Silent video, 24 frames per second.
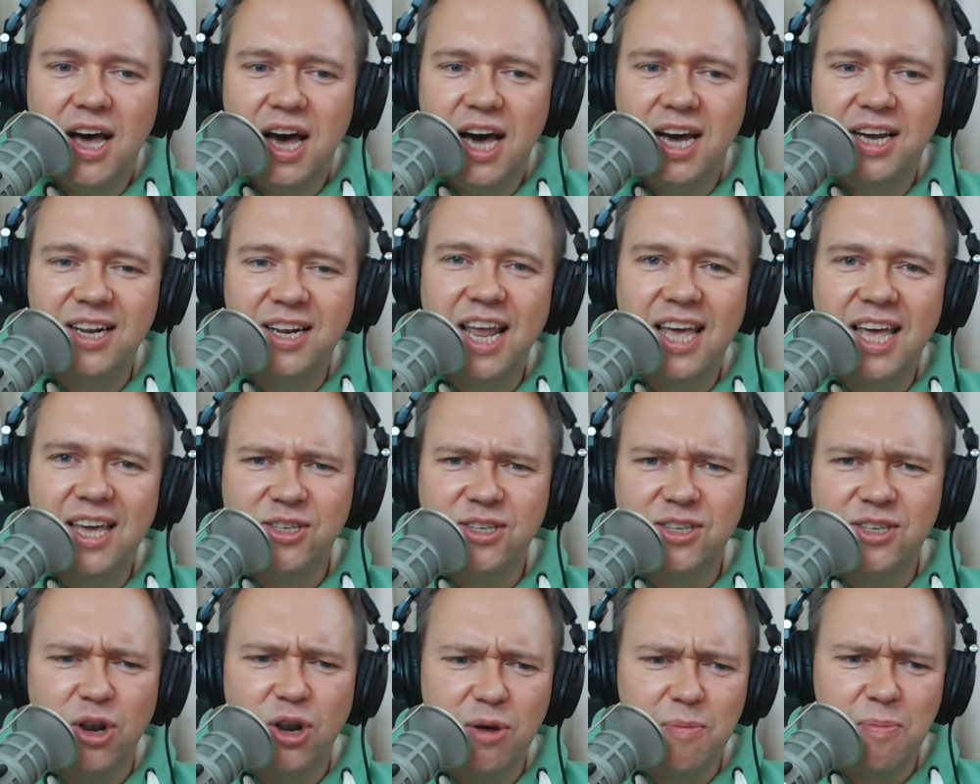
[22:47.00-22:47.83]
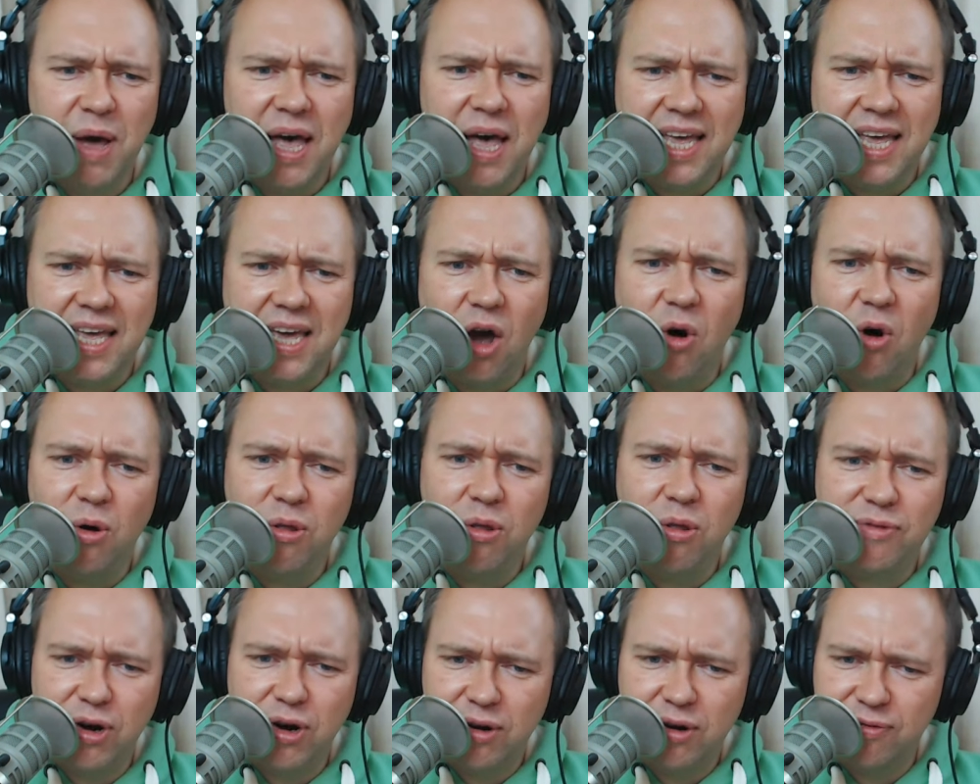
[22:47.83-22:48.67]
I'd like you to look back on
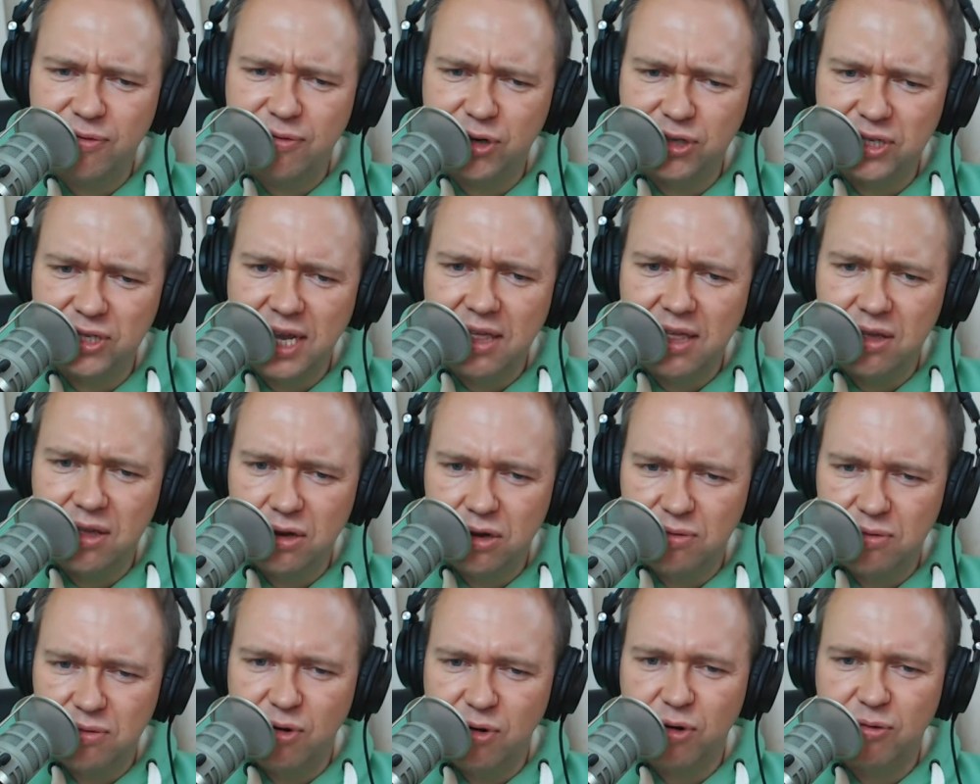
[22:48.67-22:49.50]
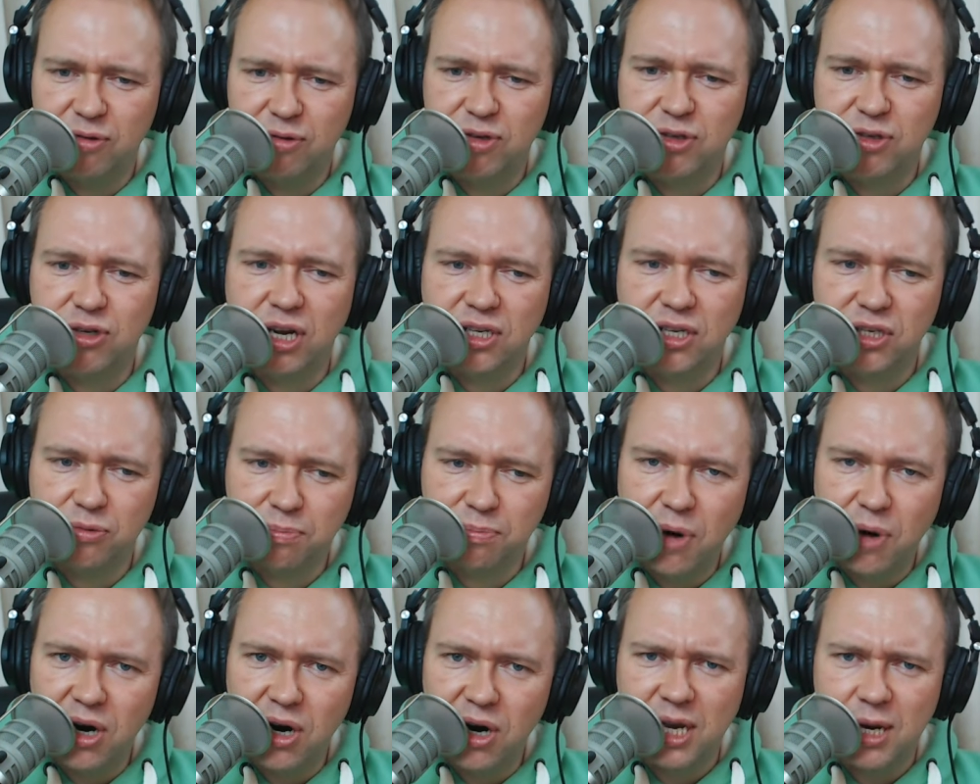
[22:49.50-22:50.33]
the very first day that you're involved in trying to
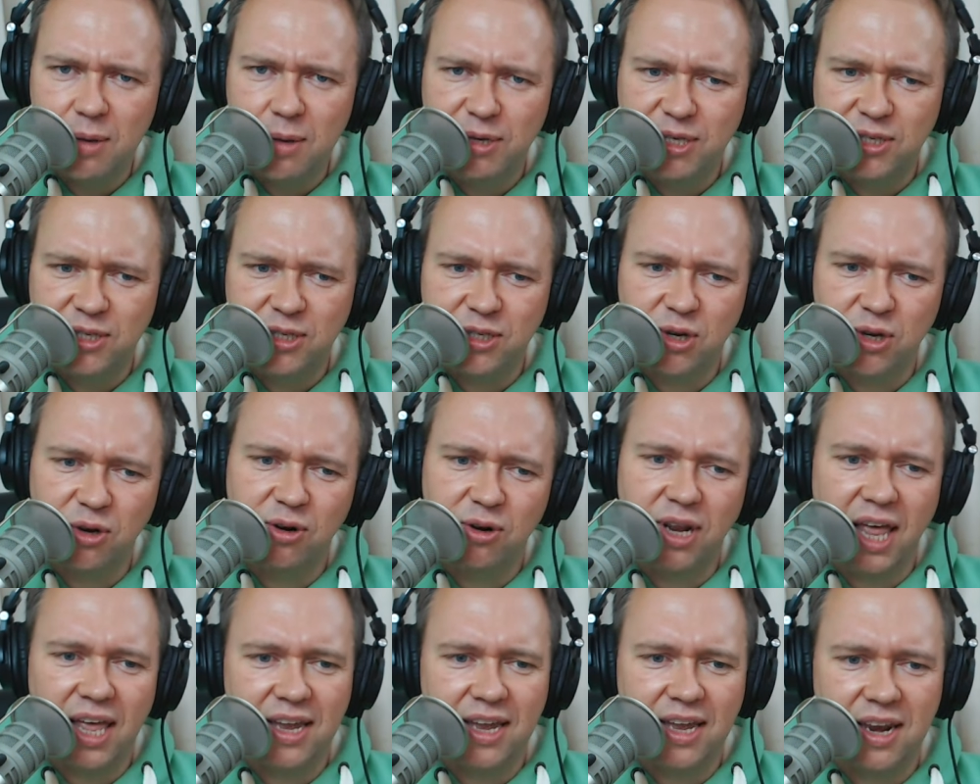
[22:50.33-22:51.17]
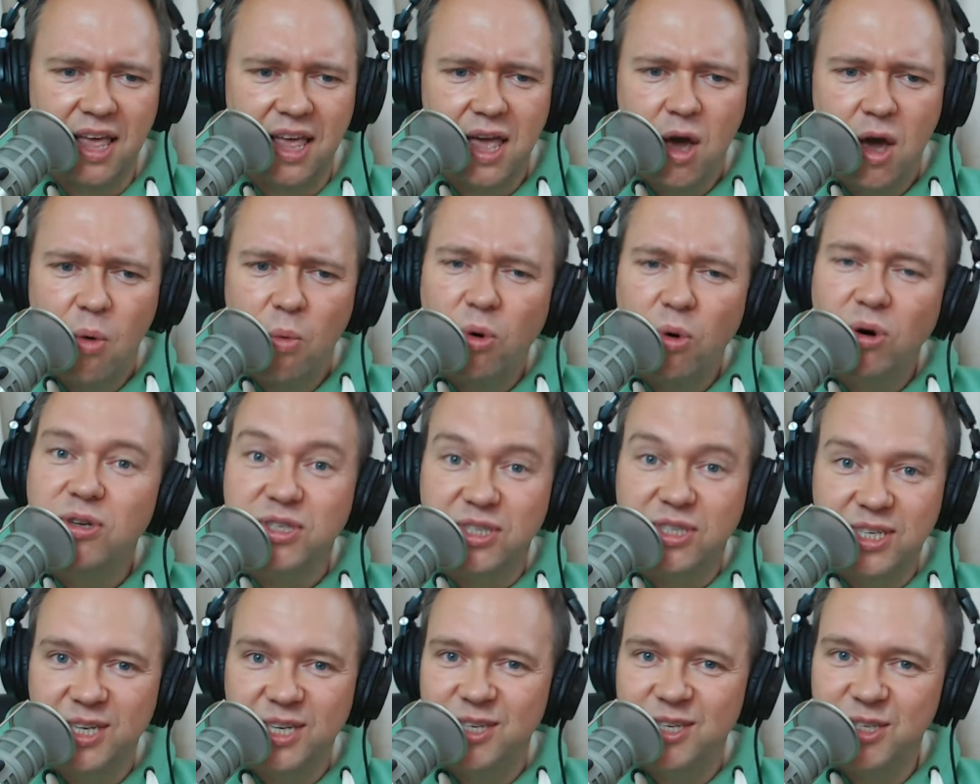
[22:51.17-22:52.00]
market a business online.
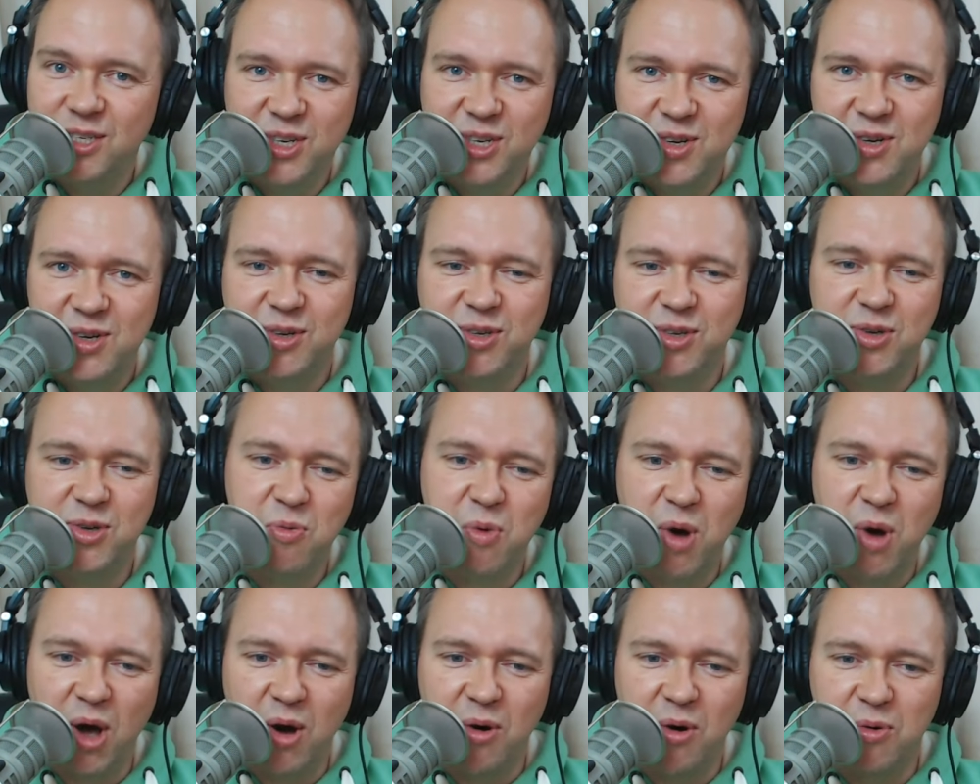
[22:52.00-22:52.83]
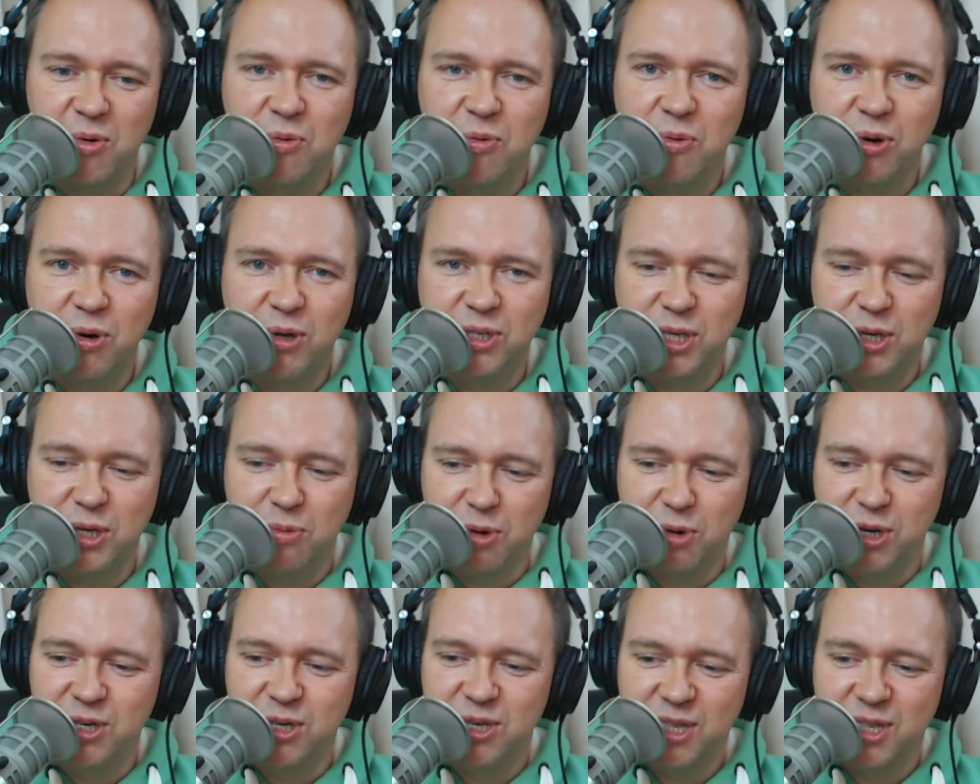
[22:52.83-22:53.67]
What didn't you do so well? What do you
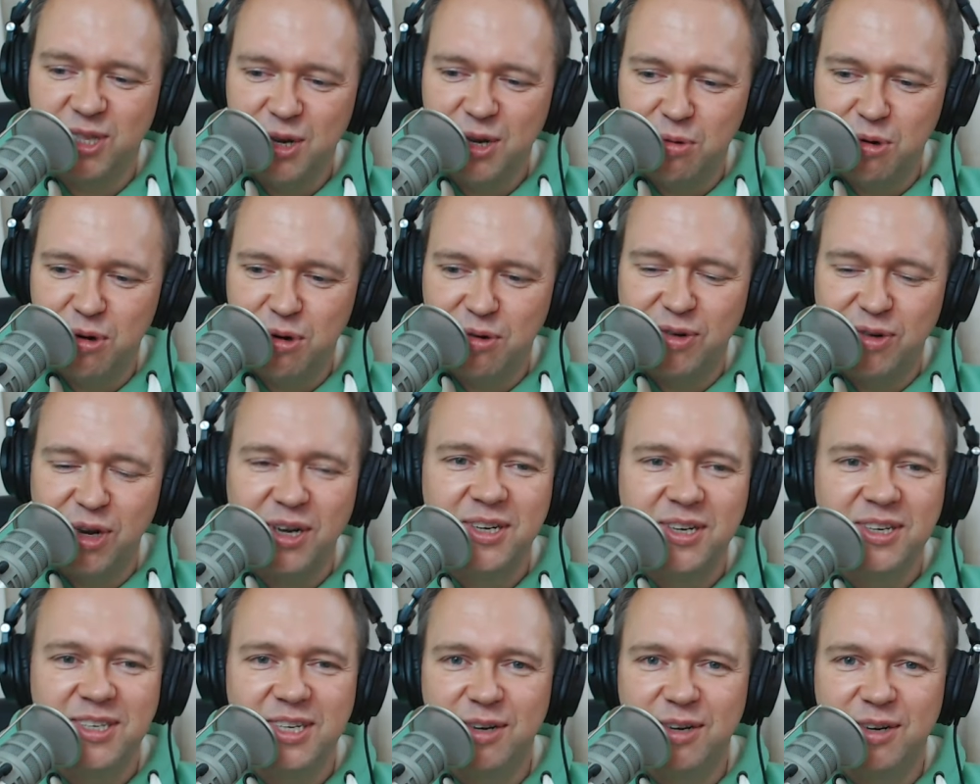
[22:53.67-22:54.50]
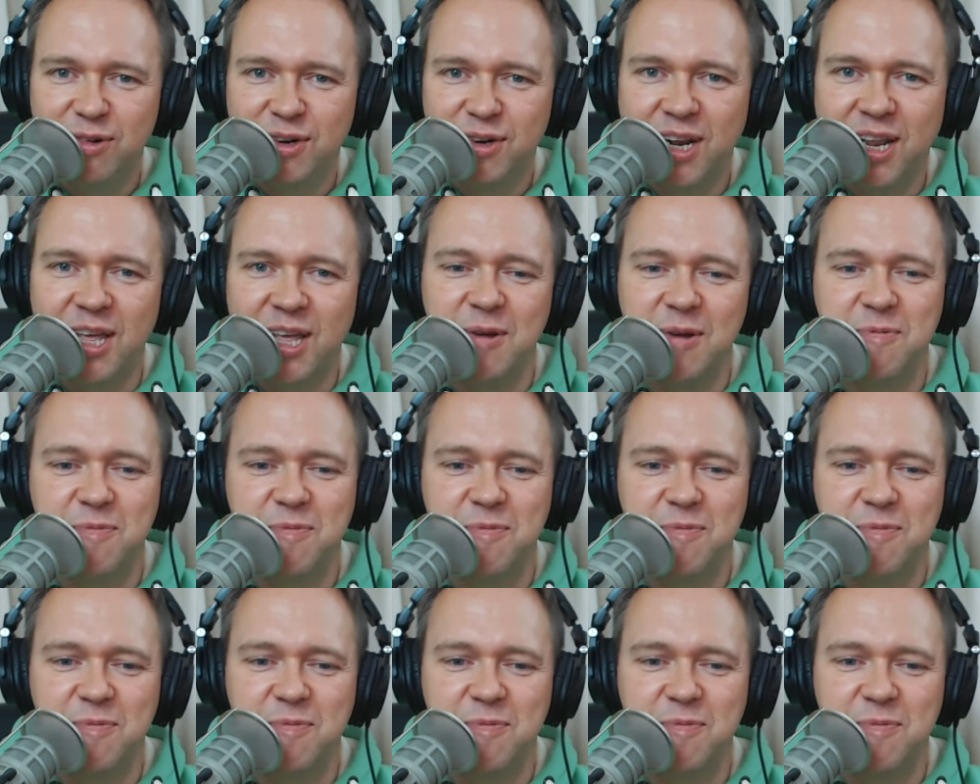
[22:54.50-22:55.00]
wish that you would have done differently?